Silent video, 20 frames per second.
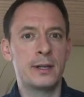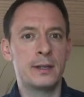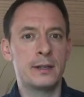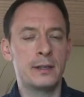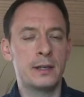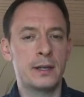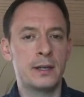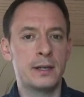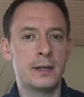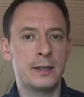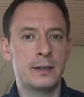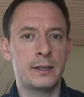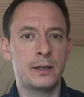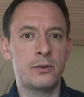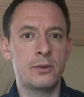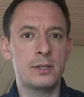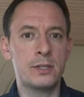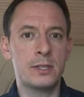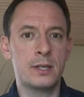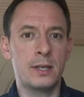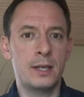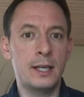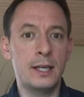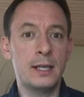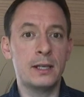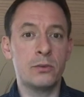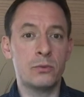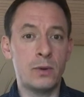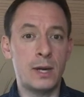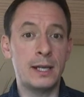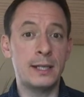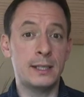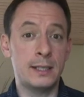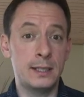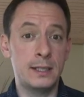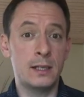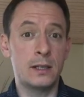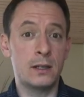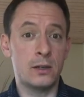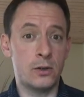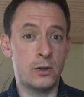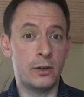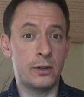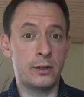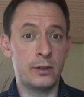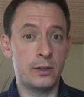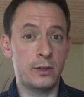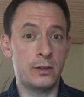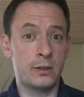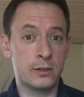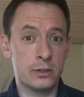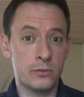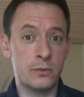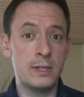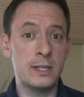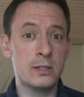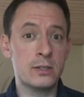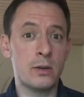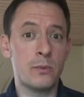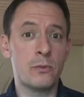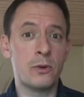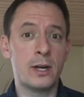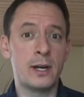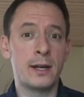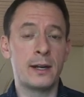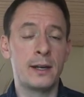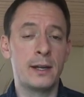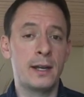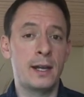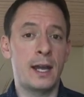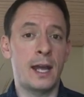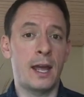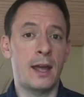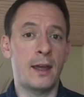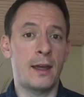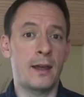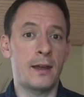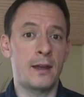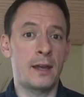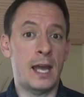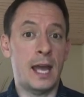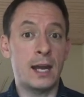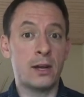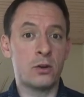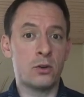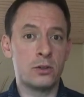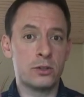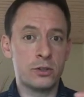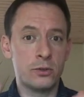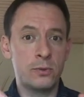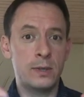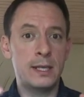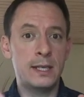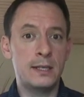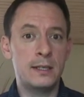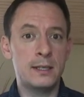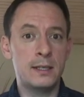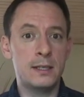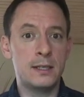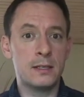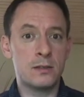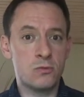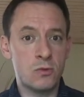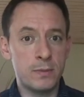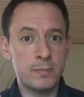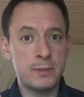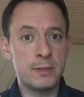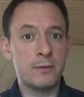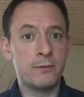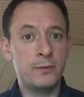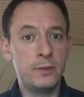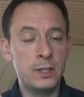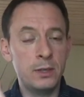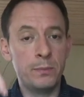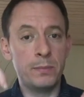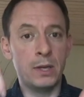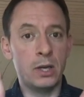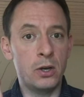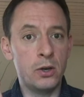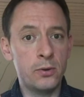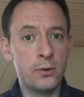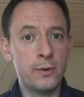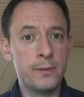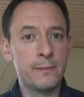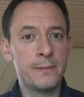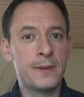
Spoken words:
There is a link right here on the screen somewhere and also in the description field below.